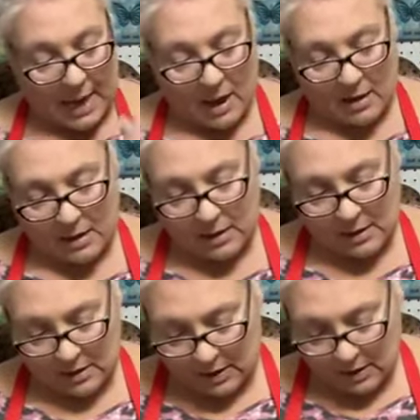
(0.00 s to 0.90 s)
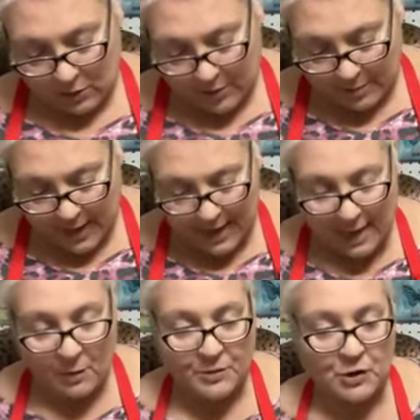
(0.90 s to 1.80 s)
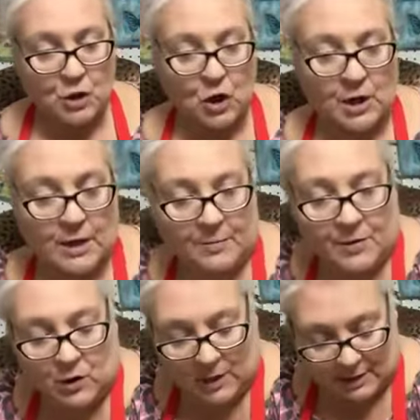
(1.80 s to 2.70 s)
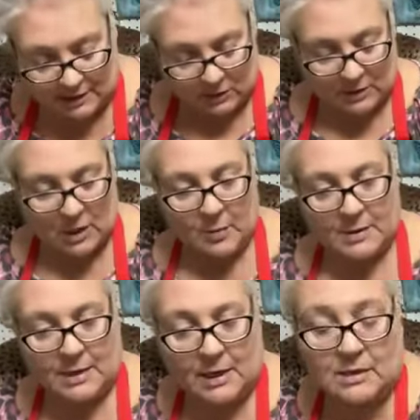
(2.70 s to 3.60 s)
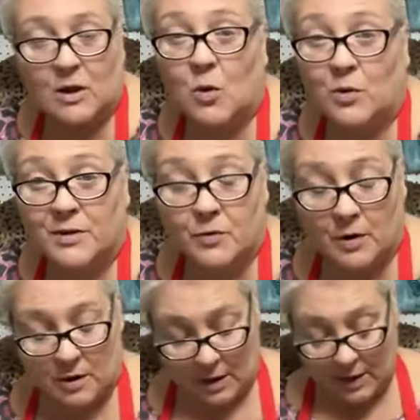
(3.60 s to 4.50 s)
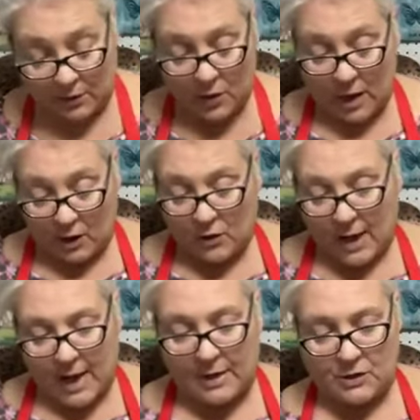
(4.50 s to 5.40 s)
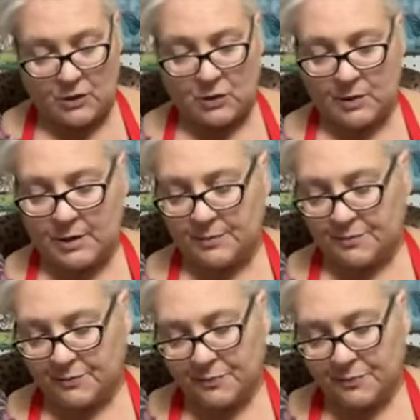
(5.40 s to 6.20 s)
Yeah. Well, the black helped to darken up the green, so it's almost like it's a whole different, another color added to it,